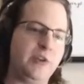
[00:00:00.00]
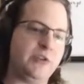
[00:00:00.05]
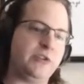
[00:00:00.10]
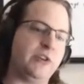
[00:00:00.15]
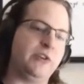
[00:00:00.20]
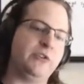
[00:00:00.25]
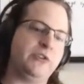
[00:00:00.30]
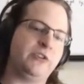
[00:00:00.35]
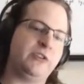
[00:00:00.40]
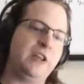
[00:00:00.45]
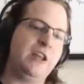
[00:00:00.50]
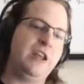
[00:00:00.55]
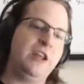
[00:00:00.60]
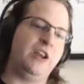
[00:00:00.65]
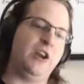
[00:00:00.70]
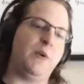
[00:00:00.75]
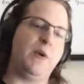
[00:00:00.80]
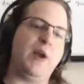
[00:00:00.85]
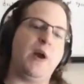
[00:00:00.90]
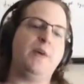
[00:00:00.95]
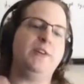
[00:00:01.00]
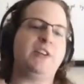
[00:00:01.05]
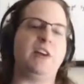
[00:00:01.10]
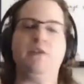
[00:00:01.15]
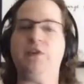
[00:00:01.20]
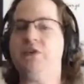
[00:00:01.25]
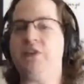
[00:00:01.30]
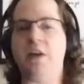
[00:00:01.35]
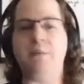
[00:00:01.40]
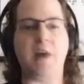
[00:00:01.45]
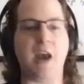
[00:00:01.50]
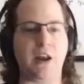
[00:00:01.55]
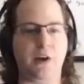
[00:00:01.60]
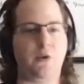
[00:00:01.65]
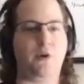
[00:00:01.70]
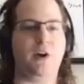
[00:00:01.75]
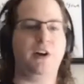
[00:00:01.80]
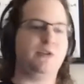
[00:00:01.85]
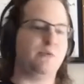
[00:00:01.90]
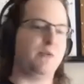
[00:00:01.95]
because there's, you know, we always have the same
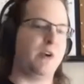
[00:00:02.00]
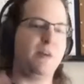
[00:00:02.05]
categories.